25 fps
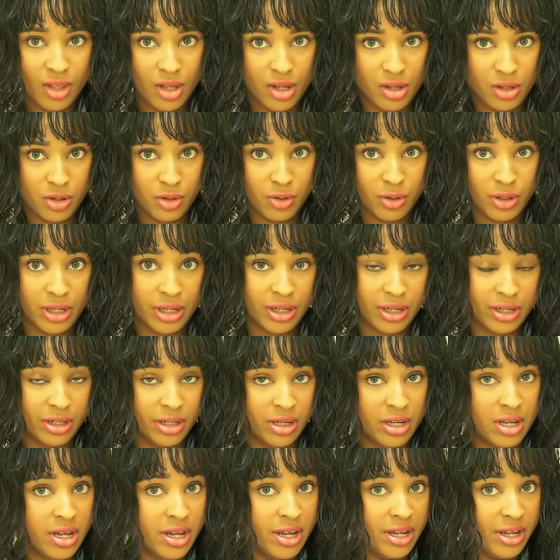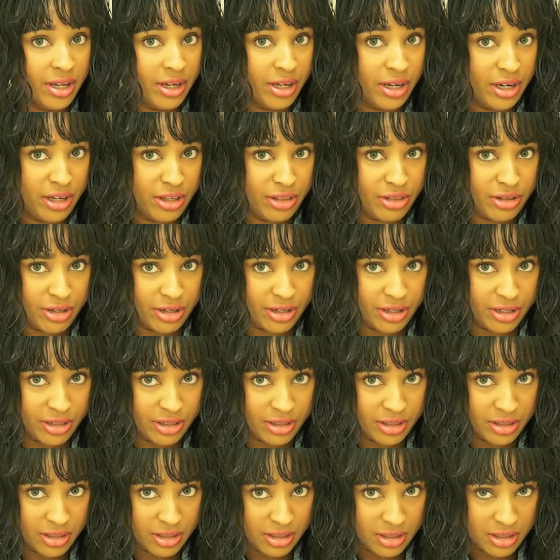you can either
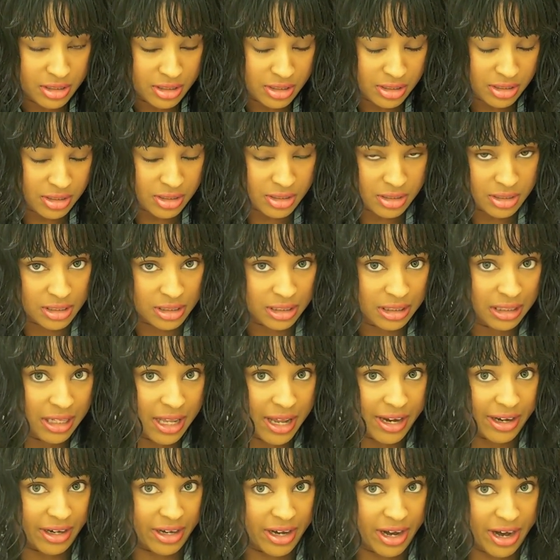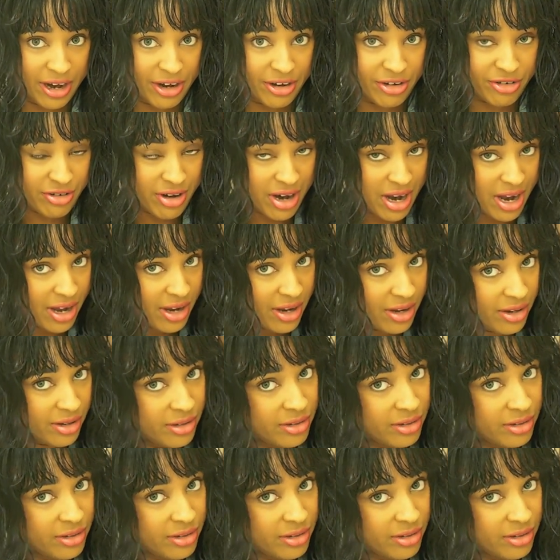let it air dry,